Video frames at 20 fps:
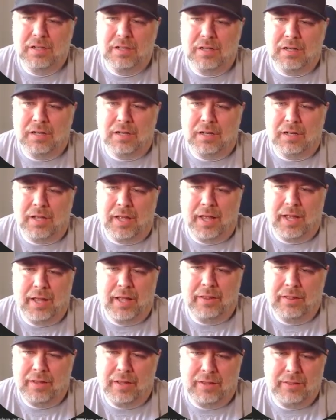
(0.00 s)

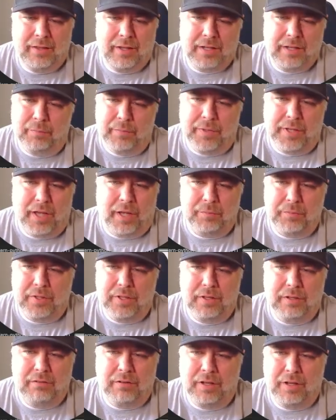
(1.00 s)
And they can be
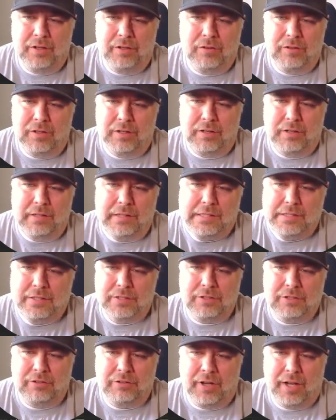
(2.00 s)
empty, right? You literally
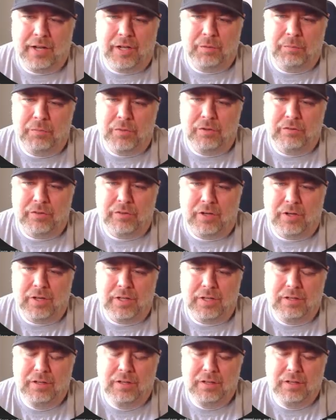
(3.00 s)
just create it and move
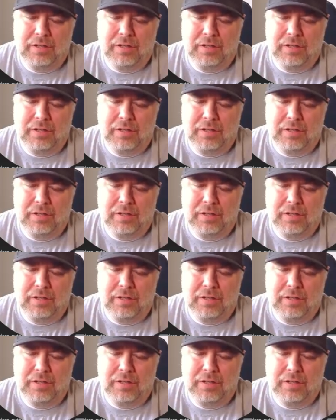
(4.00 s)
on.